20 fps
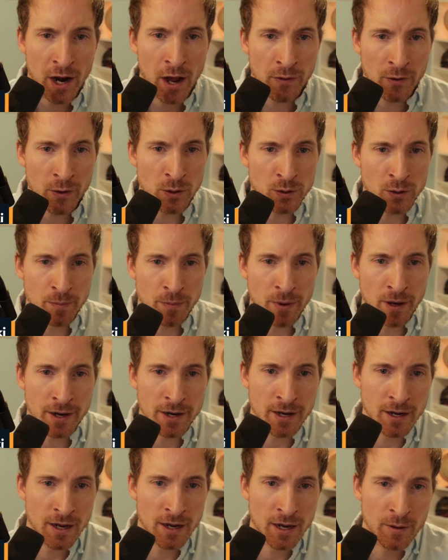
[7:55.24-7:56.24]
than others,
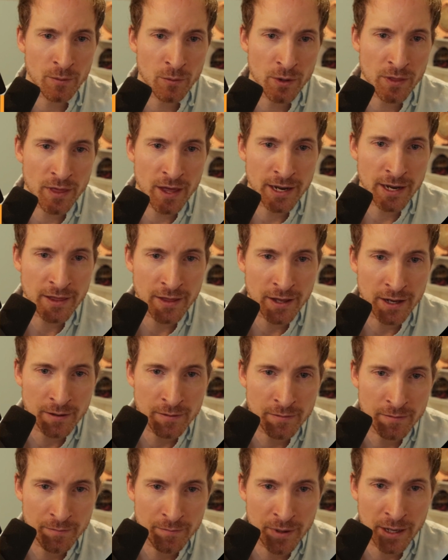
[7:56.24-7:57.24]
but with
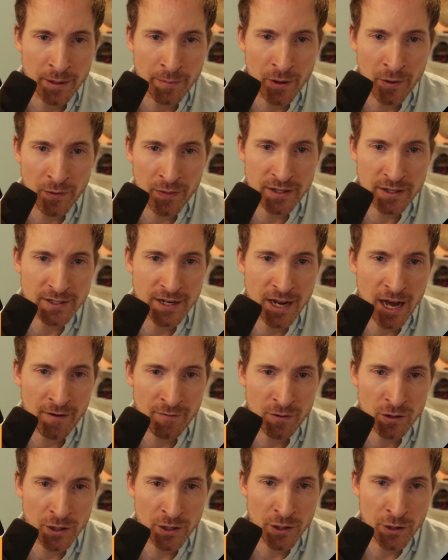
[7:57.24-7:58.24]
anything being built that's
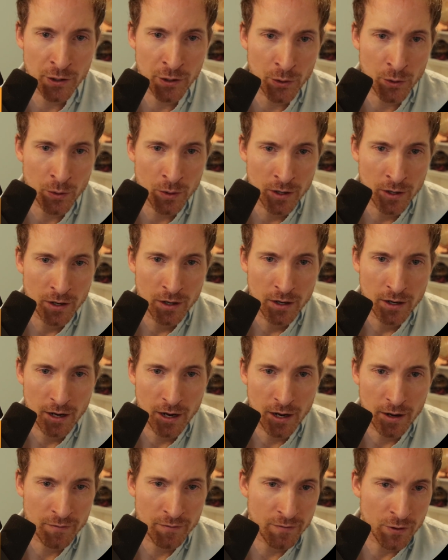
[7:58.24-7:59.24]
novel and new,
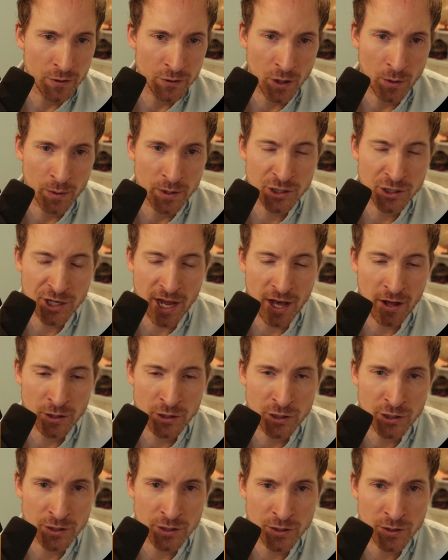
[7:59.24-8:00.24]
there's always
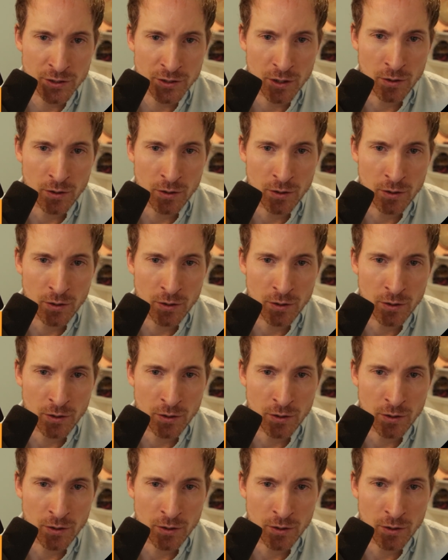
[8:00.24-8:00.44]
challenges.